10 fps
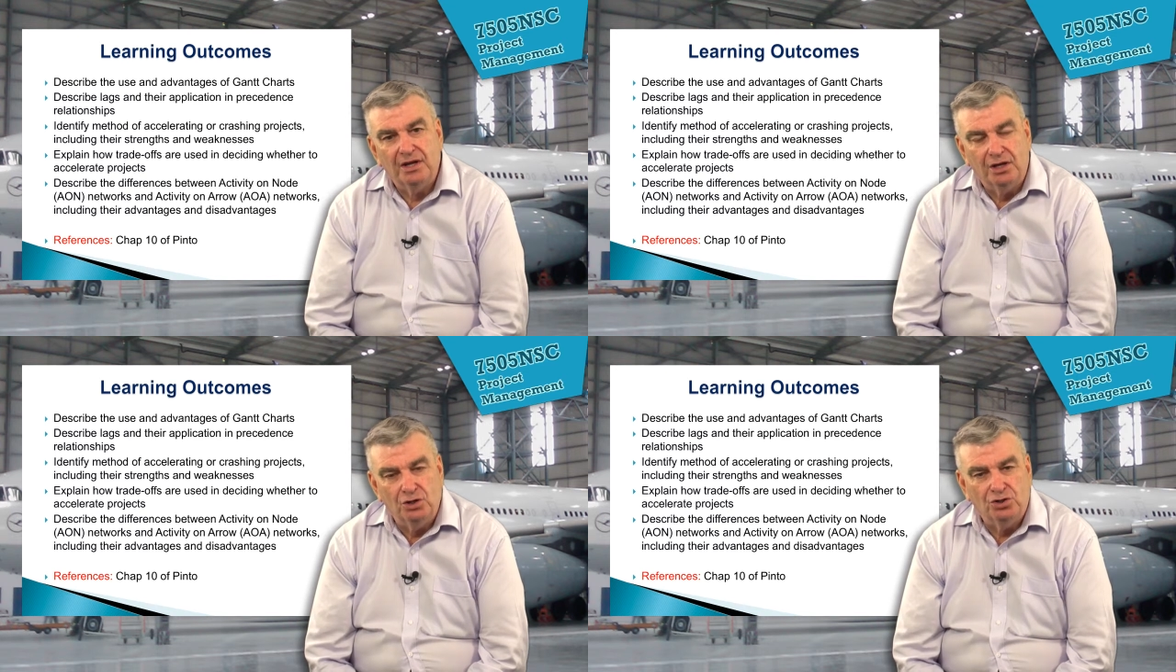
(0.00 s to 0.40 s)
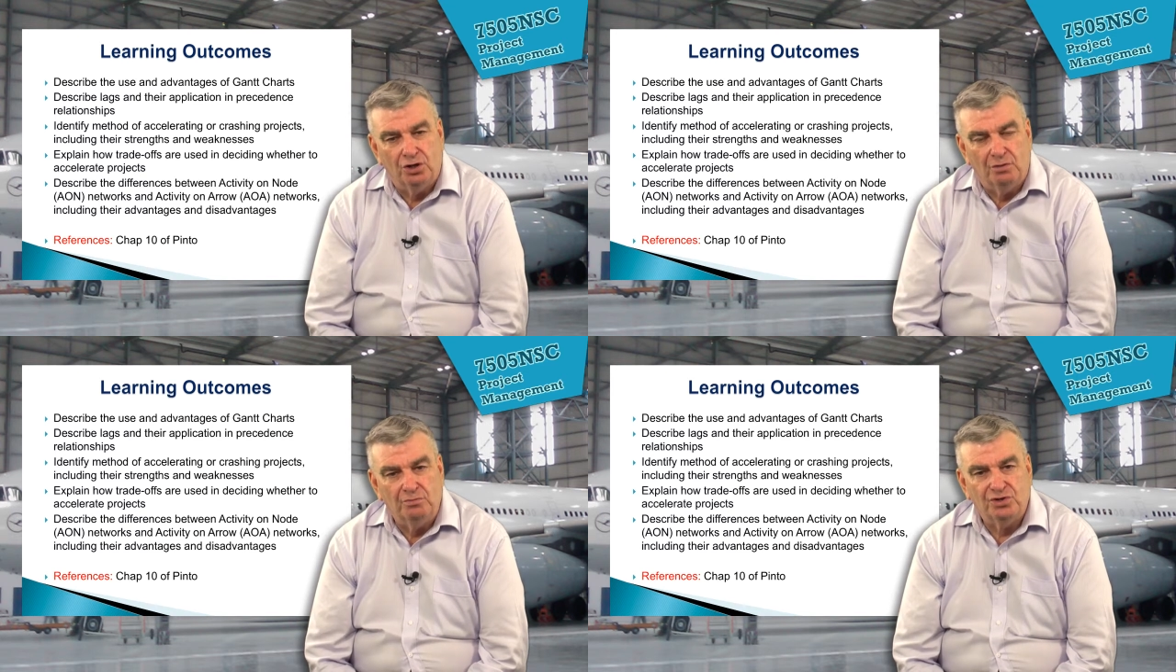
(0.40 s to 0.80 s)
in
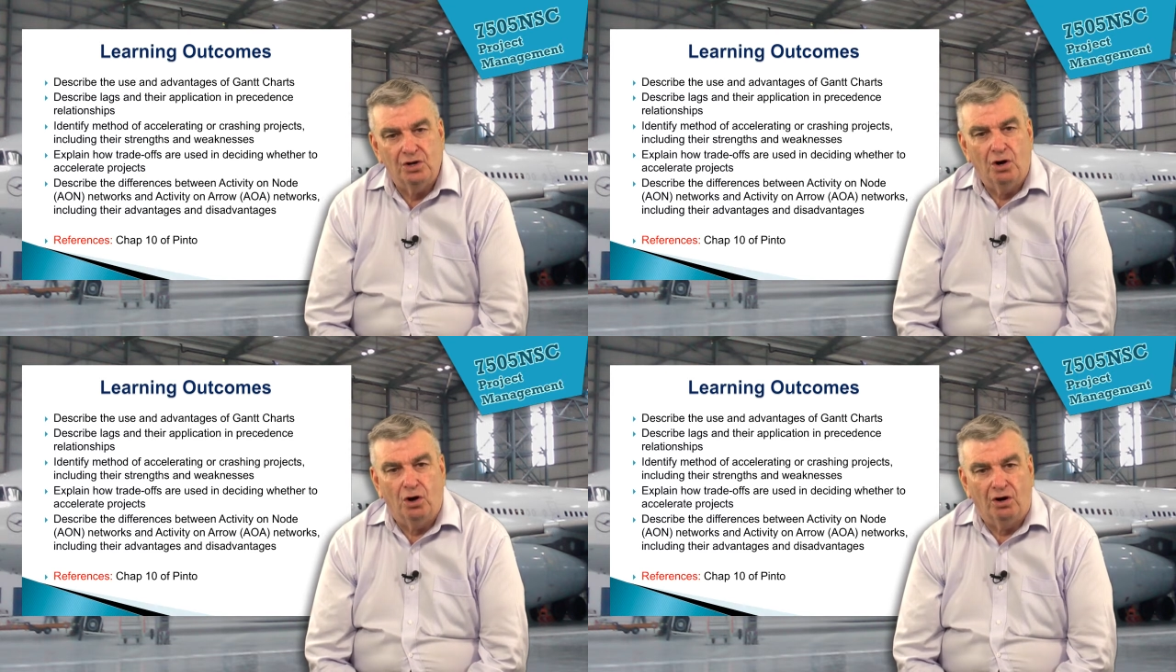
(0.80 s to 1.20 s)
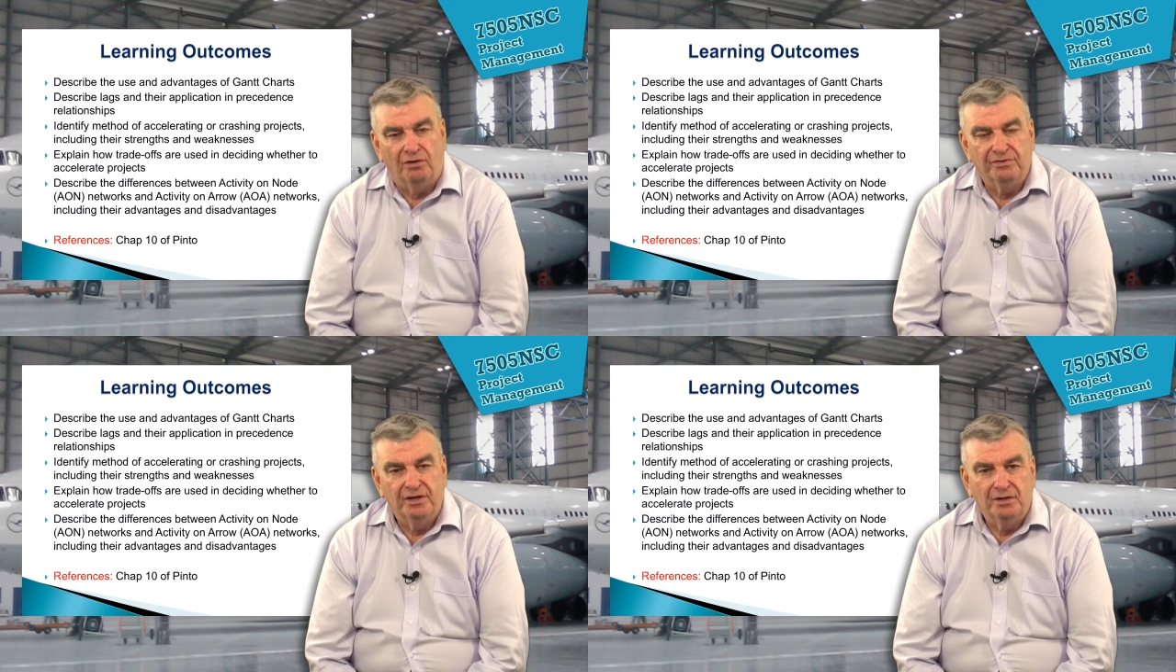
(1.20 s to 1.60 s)
terms
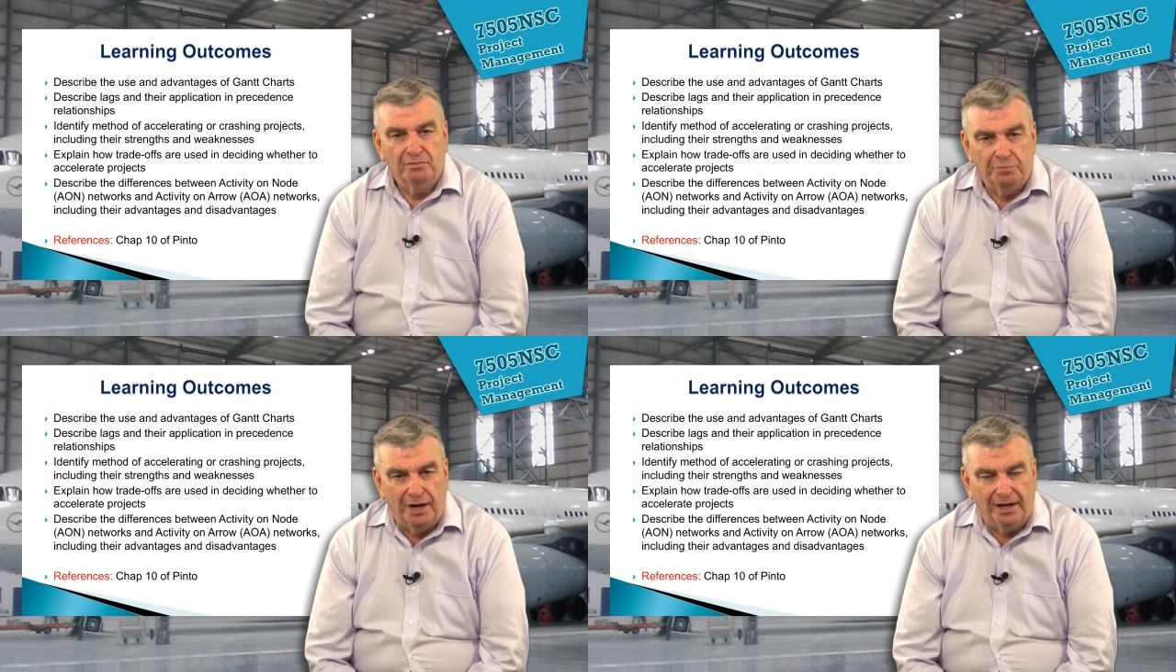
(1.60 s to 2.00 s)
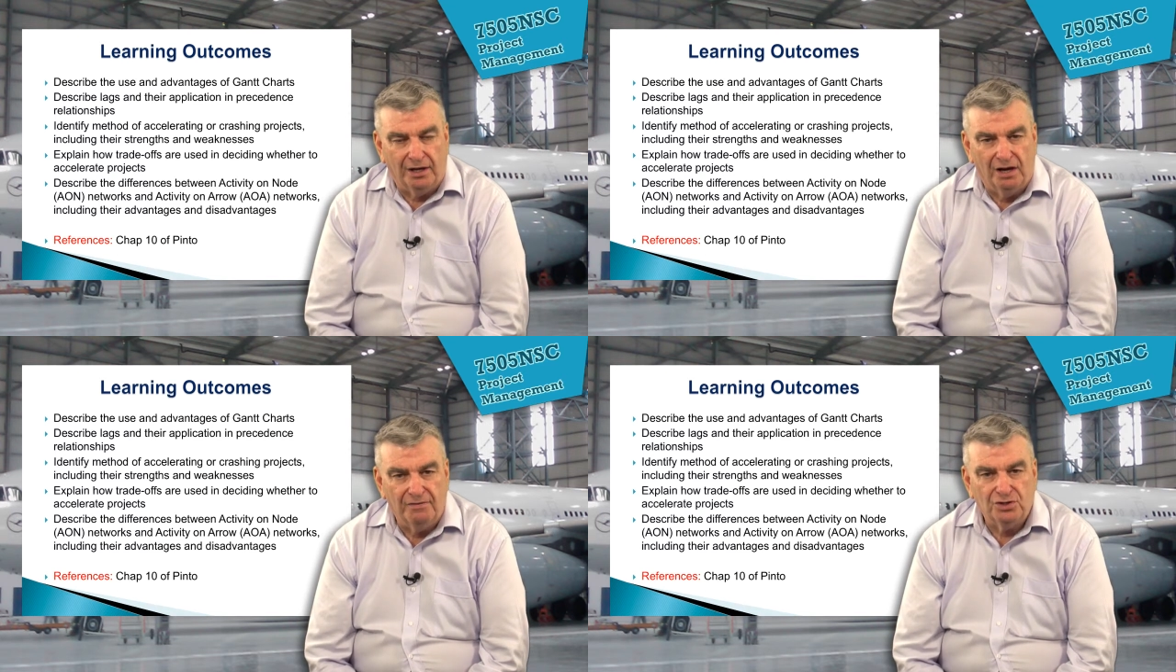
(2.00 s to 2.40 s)
of paying
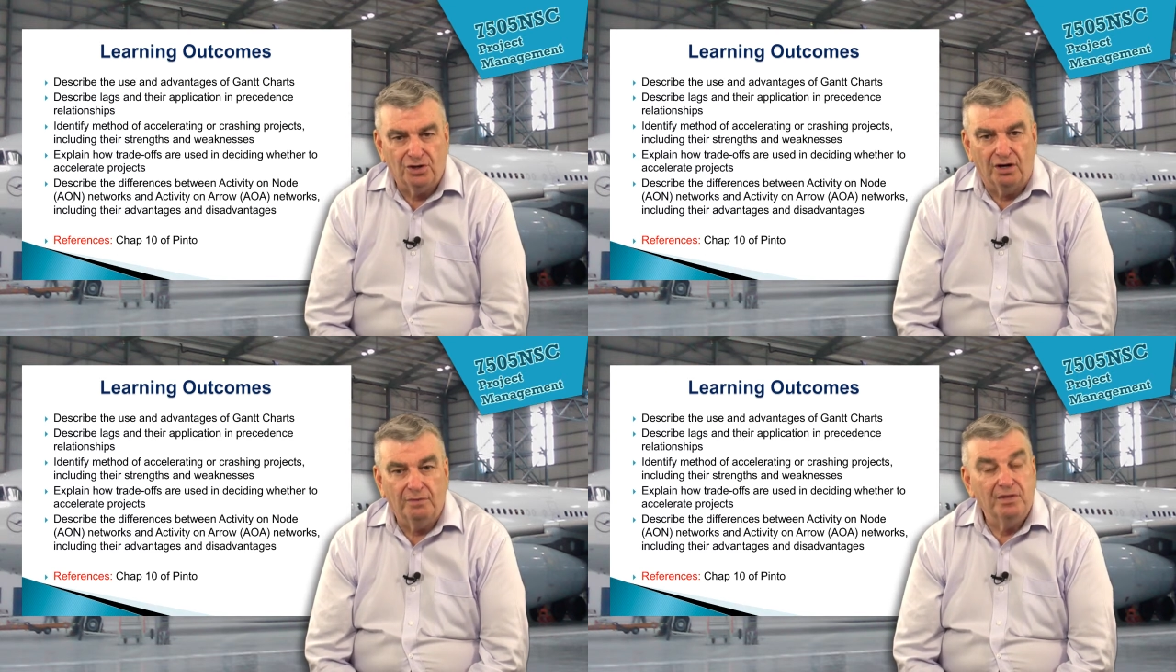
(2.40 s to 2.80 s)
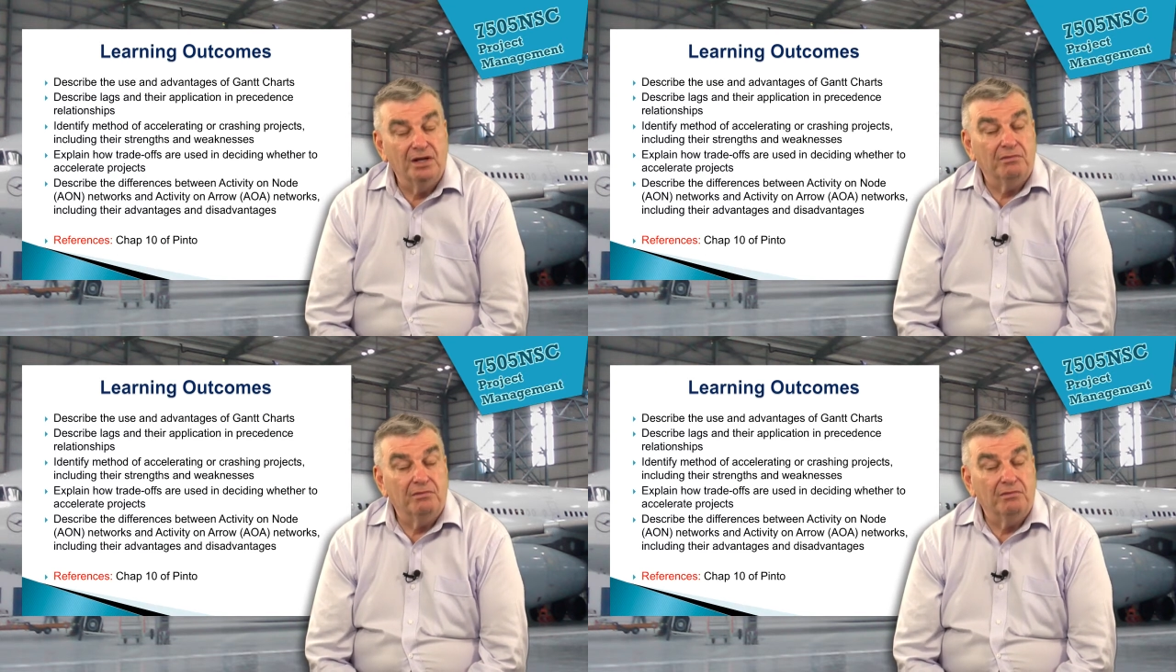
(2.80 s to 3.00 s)
overtime